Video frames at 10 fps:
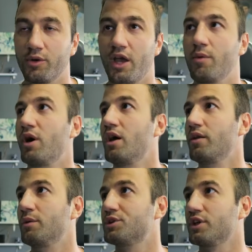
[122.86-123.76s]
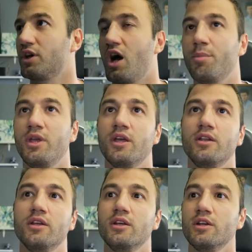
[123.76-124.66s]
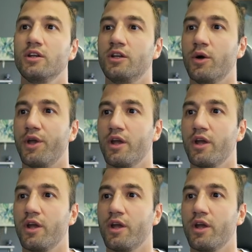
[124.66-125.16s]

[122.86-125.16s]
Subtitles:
Okay, well, I'm just gonna copy it, go